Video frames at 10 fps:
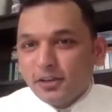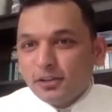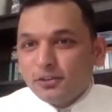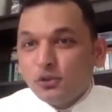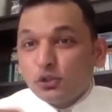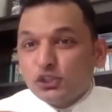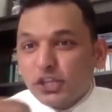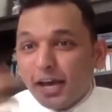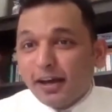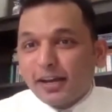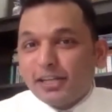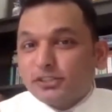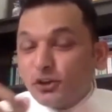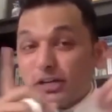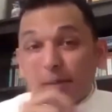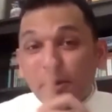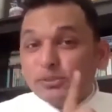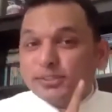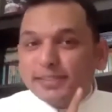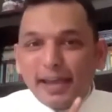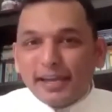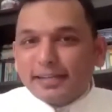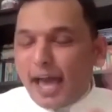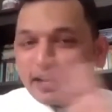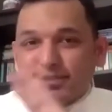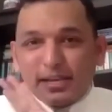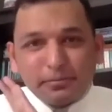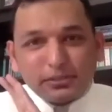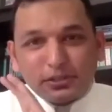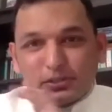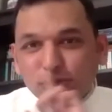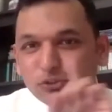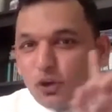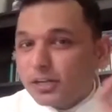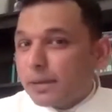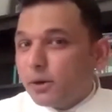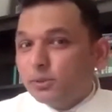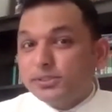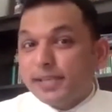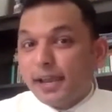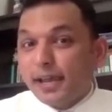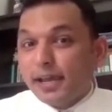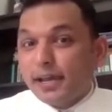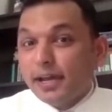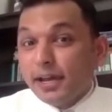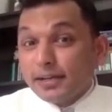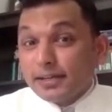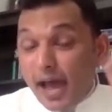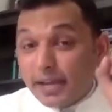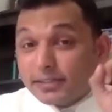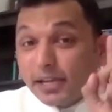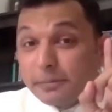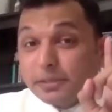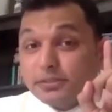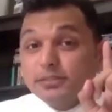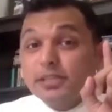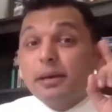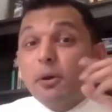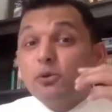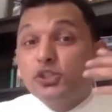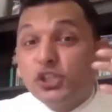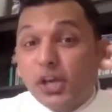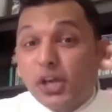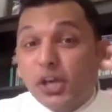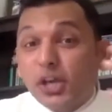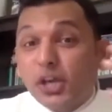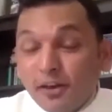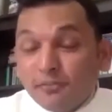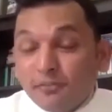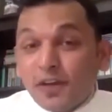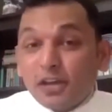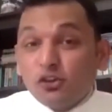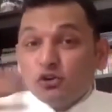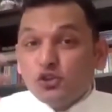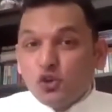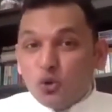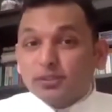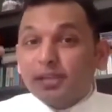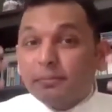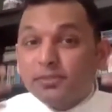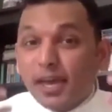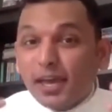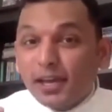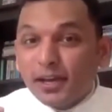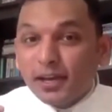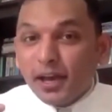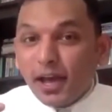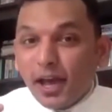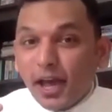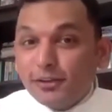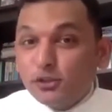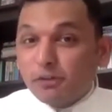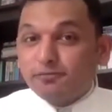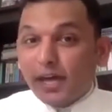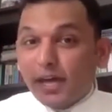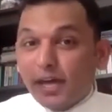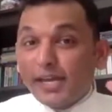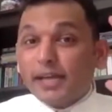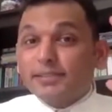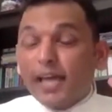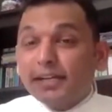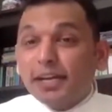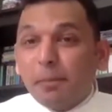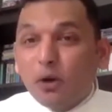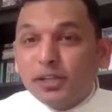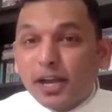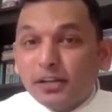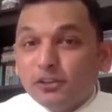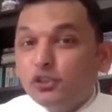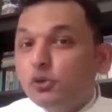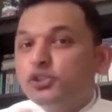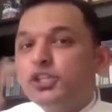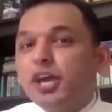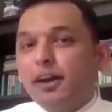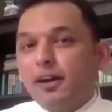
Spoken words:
You share. It's not about selling. Direct selling business is not about selling. Direct selling business is about sharing. When you use something and you are very excited about it, you share.